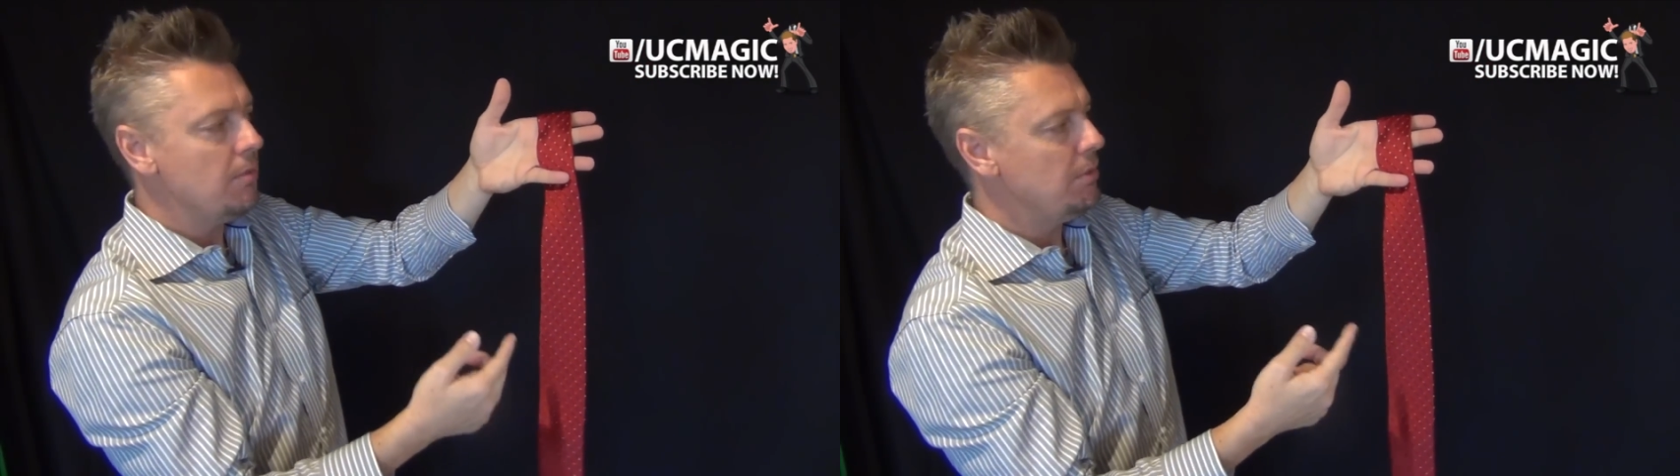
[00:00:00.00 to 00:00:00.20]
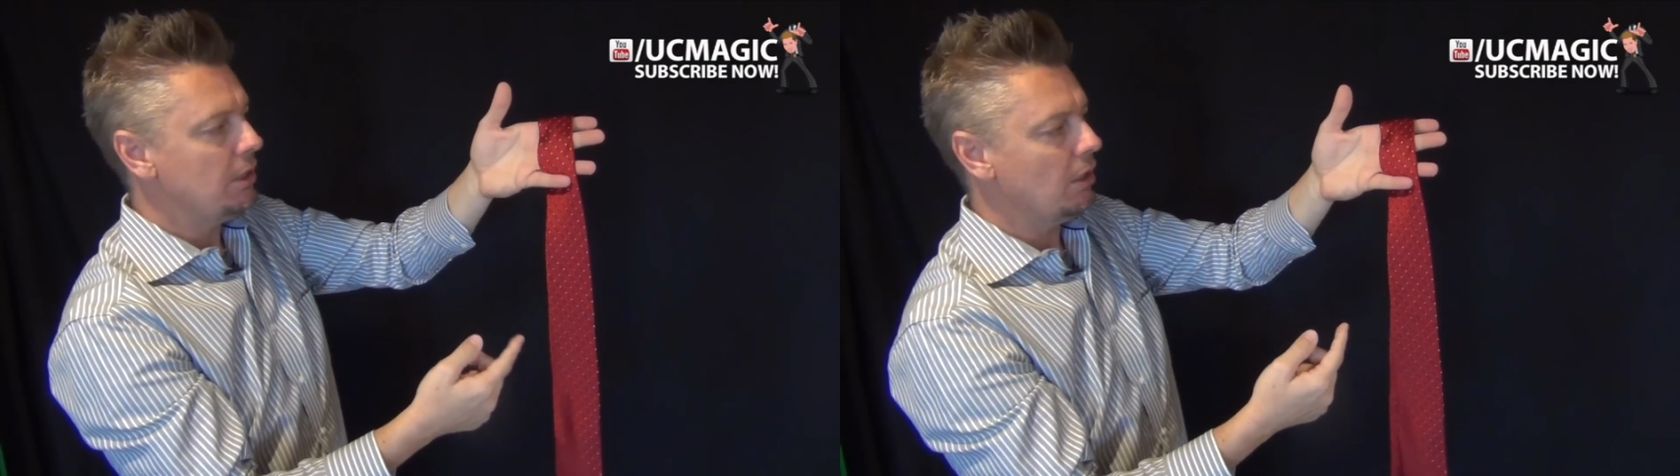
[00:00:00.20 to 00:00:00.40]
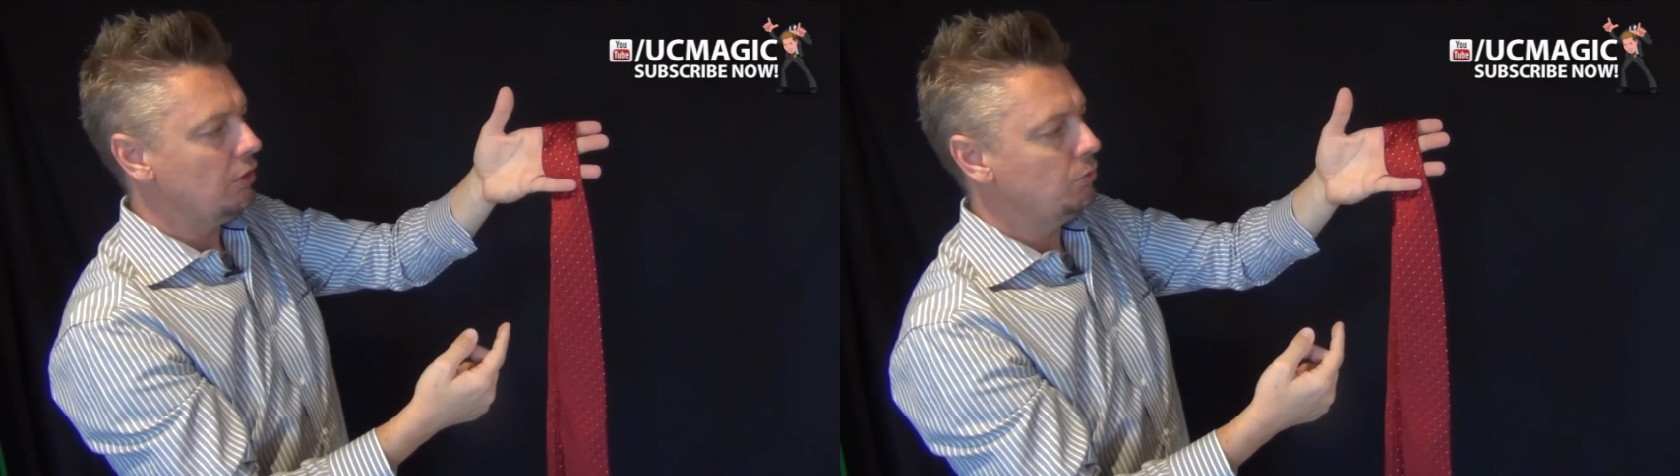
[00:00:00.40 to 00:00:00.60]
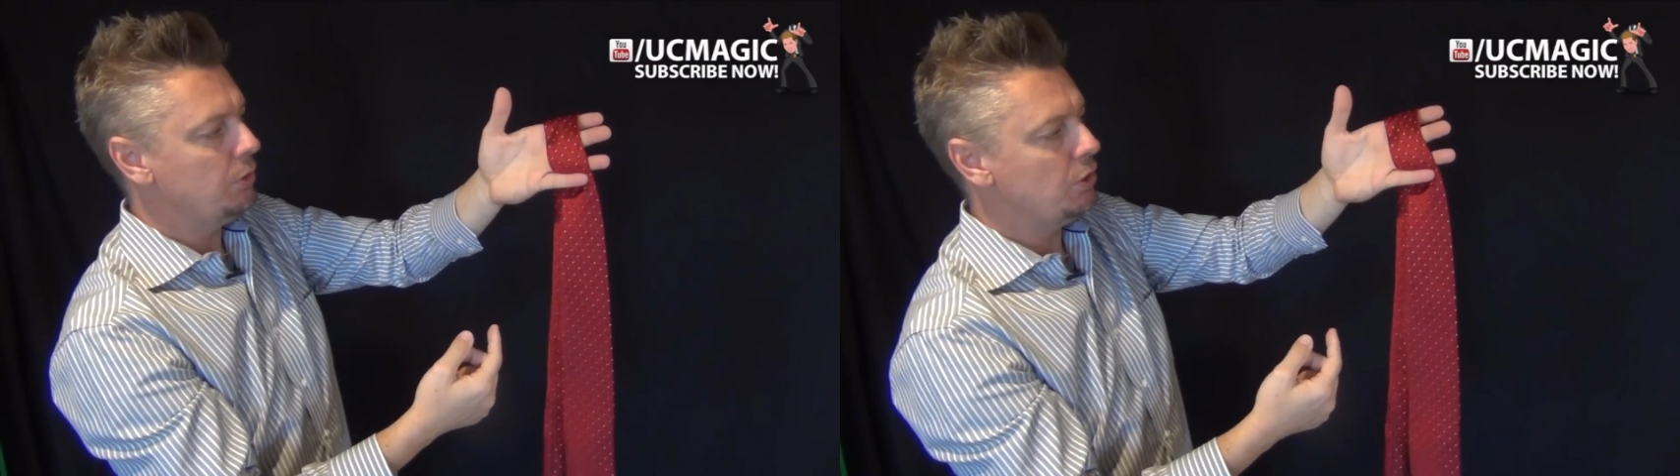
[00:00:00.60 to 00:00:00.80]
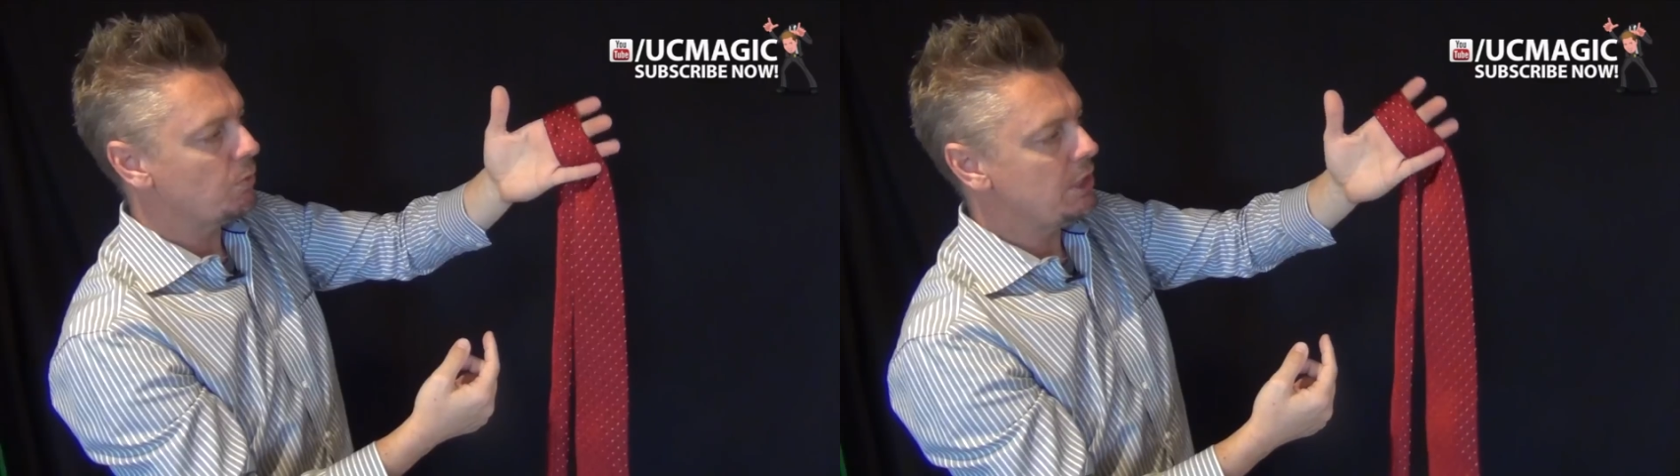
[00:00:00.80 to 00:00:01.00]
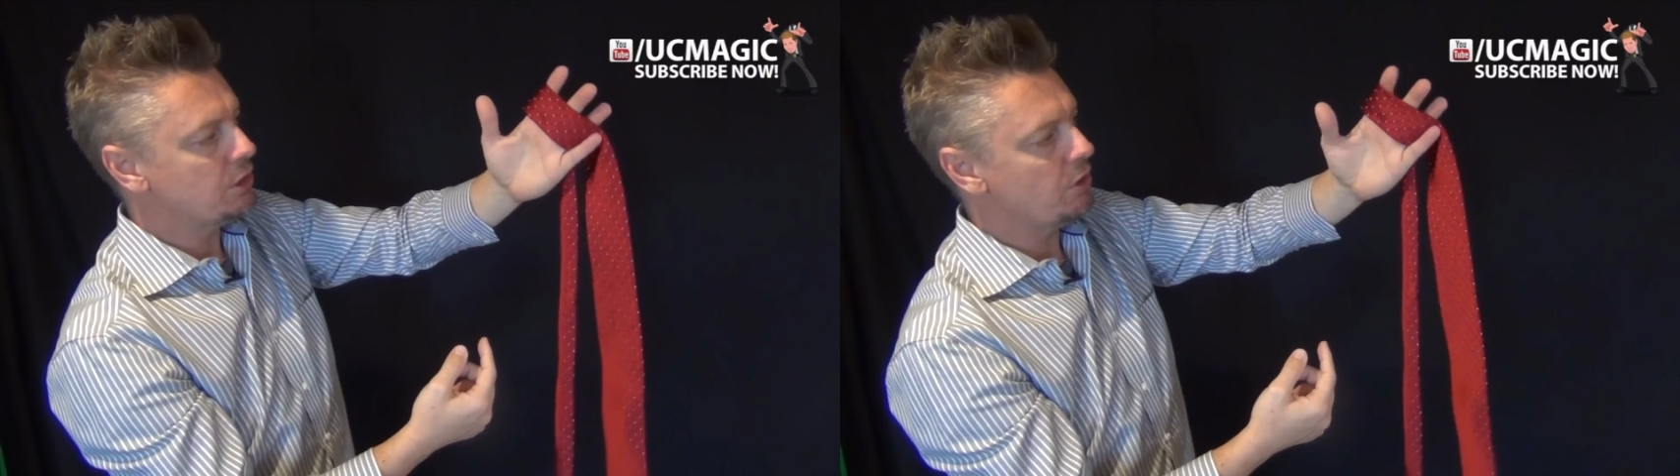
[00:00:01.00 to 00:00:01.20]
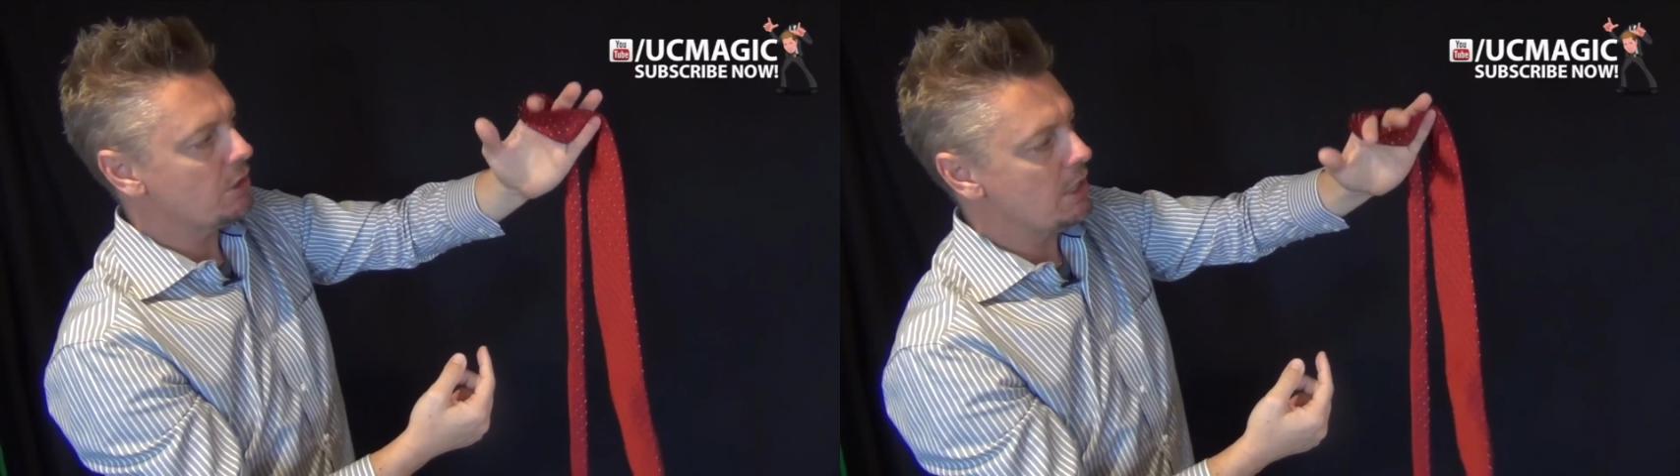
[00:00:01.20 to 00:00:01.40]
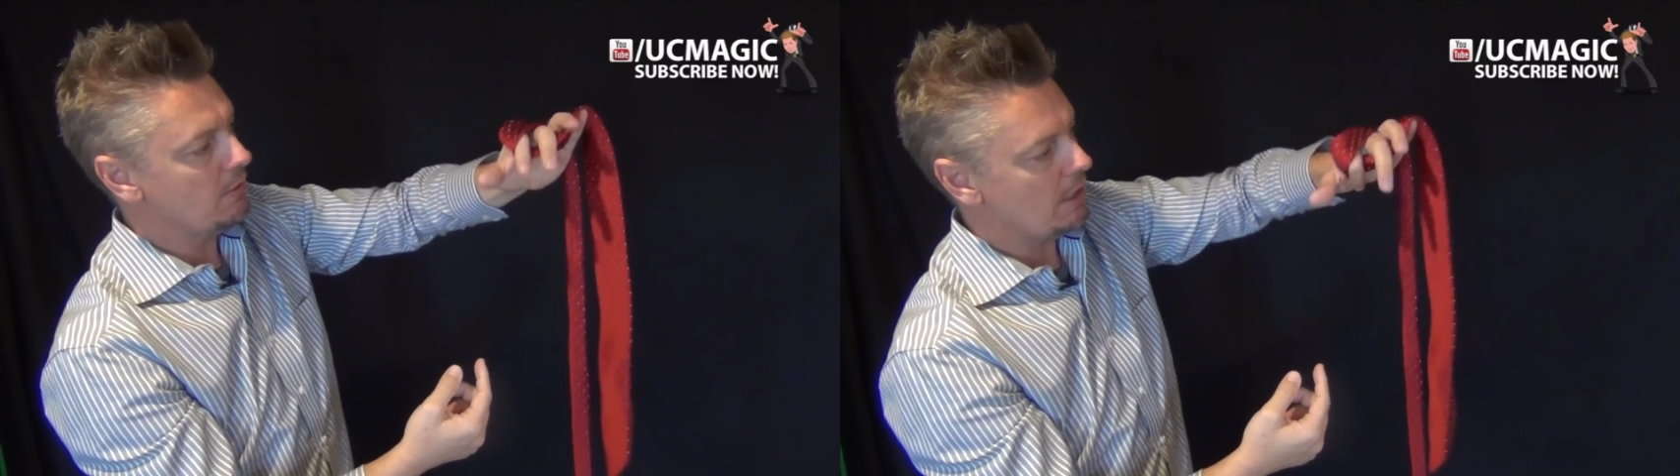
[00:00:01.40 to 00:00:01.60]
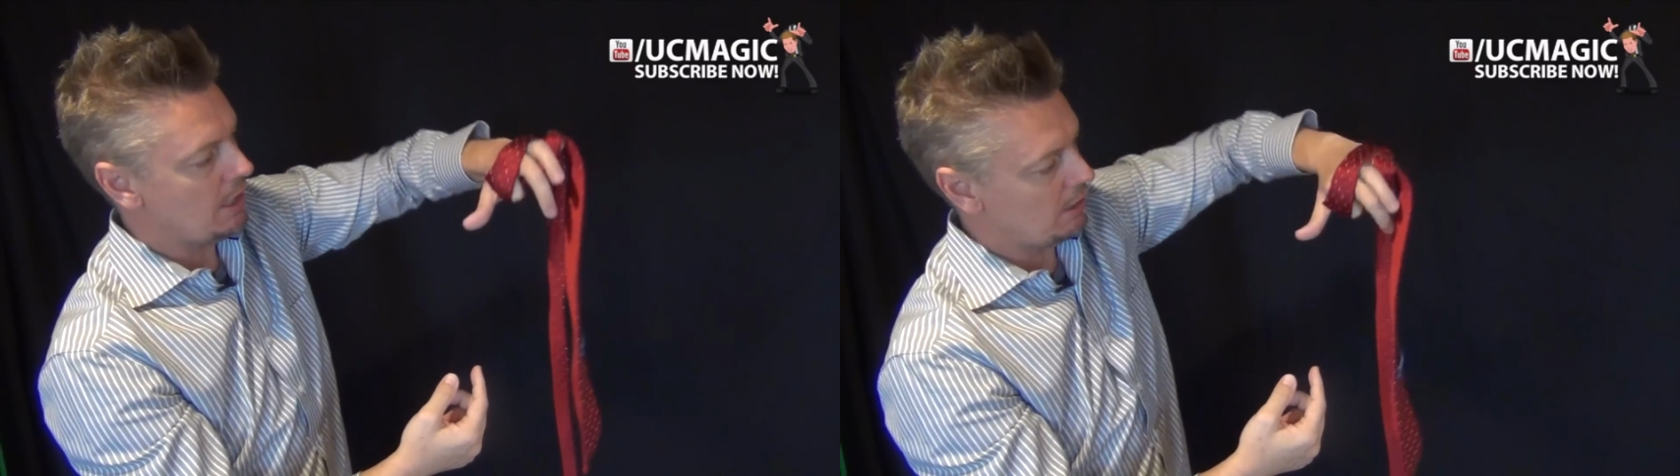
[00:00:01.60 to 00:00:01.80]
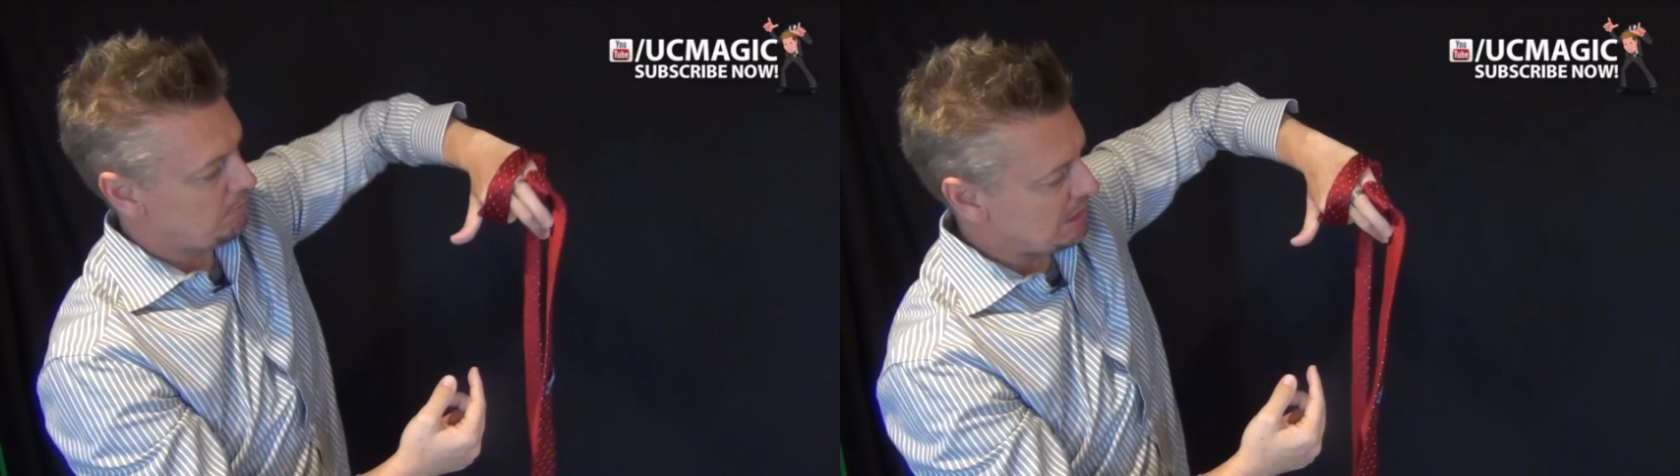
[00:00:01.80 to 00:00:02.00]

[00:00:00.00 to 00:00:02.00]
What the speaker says: because when you reach underneath and